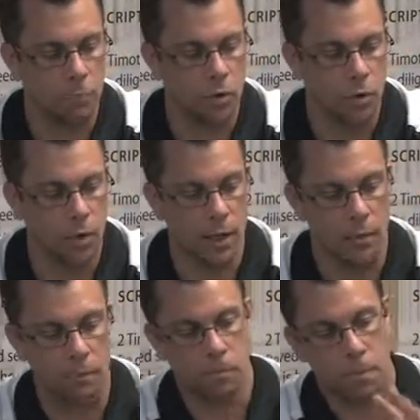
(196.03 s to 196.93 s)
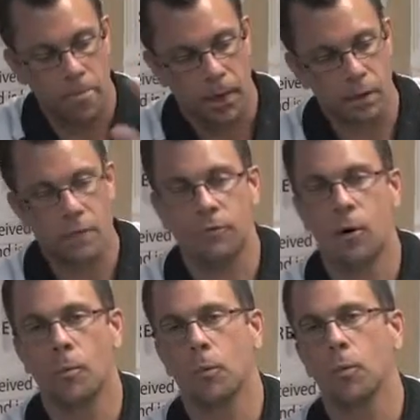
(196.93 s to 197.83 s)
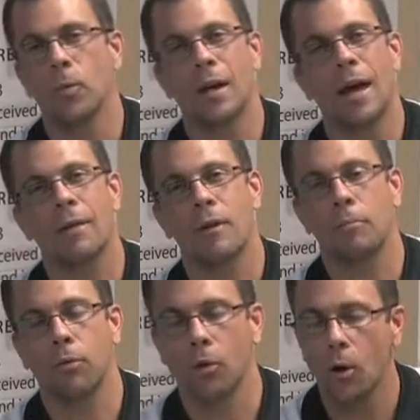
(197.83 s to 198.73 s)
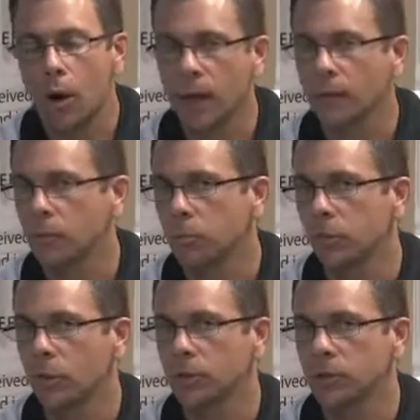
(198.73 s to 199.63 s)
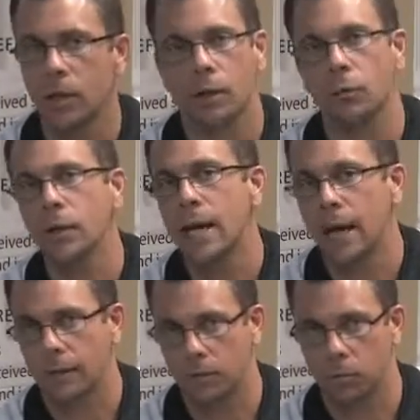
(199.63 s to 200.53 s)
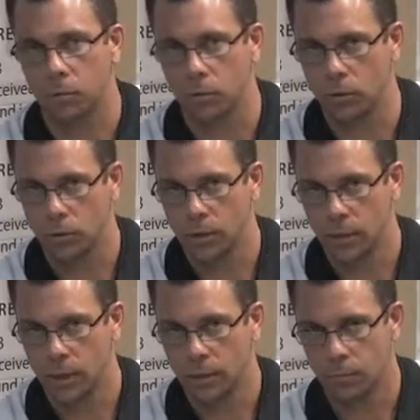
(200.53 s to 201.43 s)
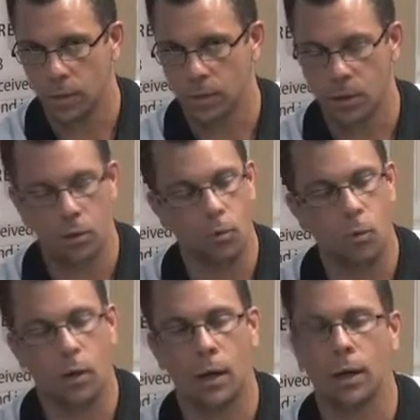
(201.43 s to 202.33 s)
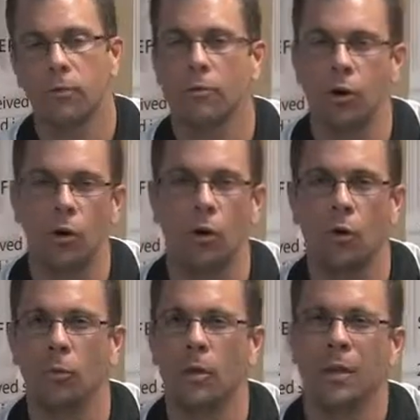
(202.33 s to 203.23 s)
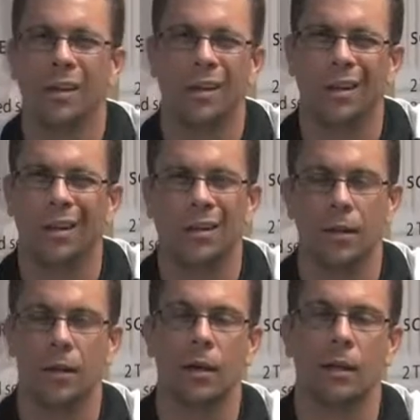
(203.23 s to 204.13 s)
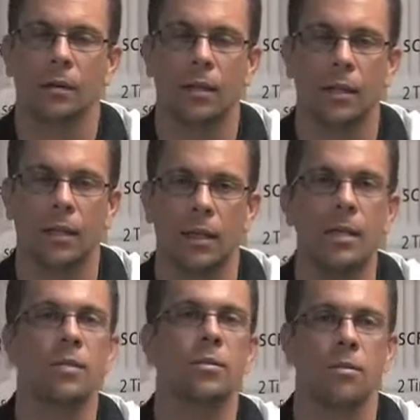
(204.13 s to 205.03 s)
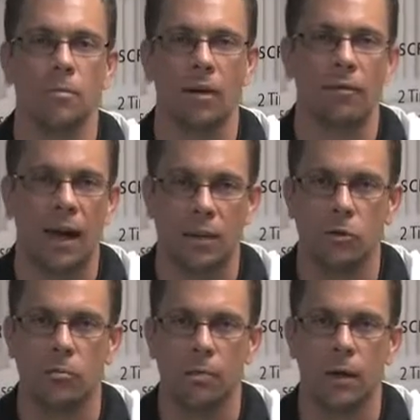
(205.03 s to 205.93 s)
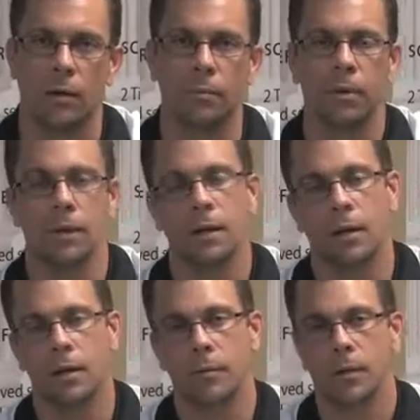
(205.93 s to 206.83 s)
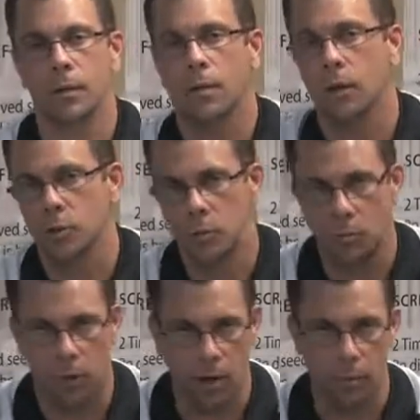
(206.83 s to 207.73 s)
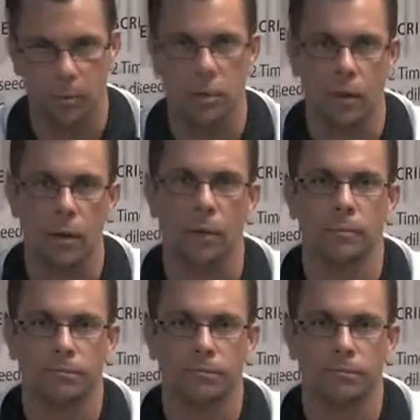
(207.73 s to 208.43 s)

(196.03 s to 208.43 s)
So again, defoamer, we want to have a proactive approach, not a reactive approach, because I don't want foam and anything else getting into my vacuum pump that could cause me problems later.